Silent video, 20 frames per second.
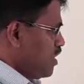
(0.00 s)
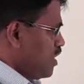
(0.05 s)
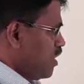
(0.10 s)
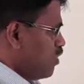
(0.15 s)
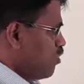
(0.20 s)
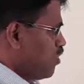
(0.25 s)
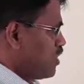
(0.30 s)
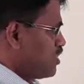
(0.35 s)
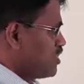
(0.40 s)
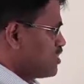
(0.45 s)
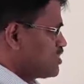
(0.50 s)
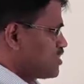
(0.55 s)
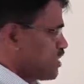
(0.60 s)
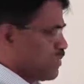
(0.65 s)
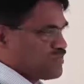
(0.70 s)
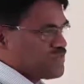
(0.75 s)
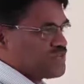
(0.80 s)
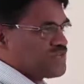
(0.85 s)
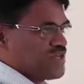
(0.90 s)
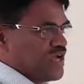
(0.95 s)
I want a
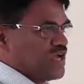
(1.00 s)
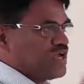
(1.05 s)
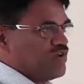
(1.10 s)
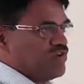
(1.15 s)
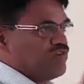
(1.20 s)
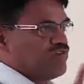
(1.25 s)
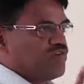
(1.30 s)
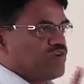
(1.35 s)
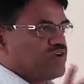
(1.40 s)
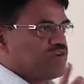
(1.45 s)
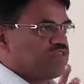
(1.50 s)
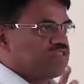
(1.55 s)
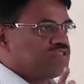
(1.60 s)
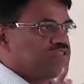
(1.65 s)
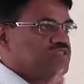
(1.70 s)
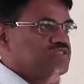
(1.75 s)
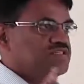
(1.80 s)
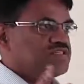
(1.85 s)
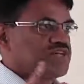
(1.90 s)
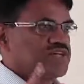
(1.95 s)
subset of
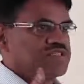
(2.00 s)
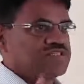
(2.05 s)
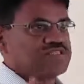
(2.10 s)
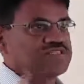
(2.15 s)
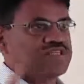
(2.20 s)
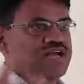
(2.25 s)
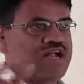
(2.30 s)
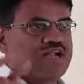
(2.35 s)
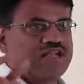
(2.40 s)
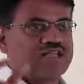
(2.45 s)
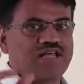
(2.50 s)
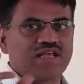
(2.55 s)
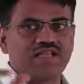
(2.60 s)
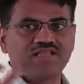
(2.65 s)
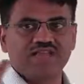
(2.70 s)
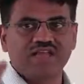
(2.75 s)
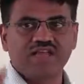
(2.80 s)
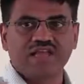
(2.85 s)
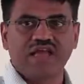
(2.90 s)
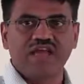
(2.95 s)
vertices such that there is
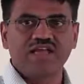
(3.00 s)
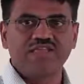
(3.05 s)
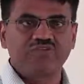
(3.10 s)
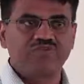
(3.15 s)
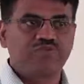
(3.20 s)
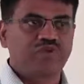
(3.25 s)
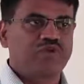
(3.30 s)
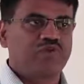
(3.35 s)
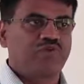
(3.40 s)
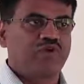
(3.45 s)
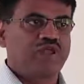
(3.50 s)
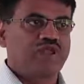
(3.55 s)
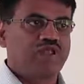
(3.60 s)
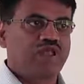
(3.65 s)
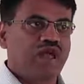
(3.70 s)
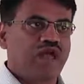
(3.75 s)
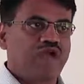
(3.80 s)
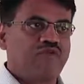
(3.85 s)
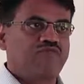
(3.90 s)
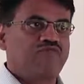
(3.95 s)
an edge between
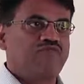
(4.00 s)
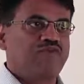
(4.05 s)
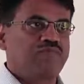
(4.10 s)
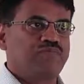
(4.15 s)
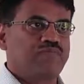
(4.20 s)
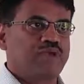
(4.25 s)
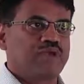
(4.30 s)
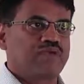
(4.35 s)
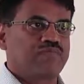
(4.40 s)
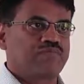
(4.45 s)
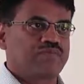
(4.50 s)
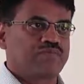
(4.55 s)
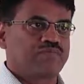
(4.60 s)
every pair of them.